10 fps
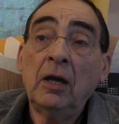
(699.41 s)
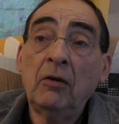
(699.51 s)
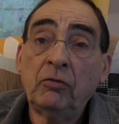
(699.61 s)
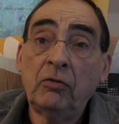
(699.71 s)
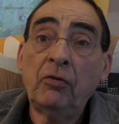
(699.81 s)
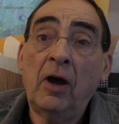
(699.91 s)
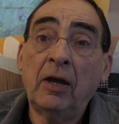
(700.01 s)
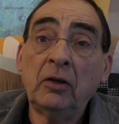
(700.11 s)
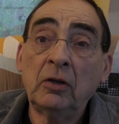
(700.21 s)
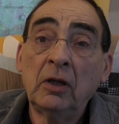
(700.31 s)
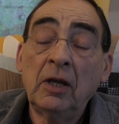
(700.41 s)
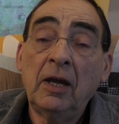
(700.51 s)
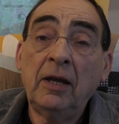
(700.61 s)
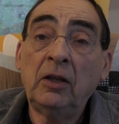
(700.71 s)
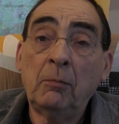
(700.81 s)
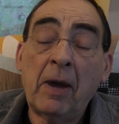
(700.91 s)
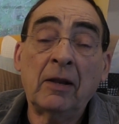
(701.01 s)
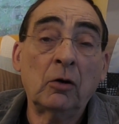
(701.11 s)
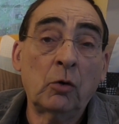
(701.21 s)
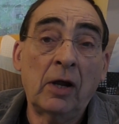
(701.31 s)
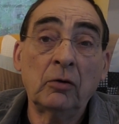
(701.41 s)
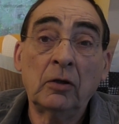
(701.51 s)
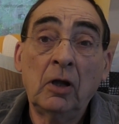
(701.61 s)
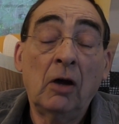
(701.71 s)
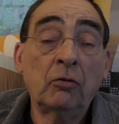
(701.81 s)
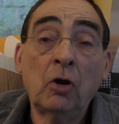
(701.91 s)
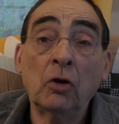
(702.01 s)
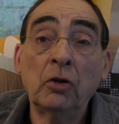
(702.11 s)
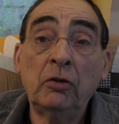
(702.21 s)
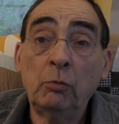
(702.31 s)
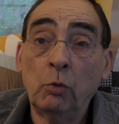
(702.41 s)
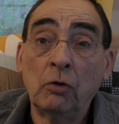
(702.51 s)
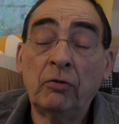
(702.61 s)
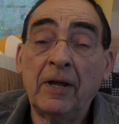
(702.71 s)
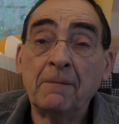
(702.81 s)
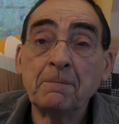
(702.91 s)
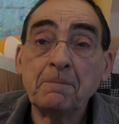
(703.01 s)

have defined in the battleground of cognitive warfare.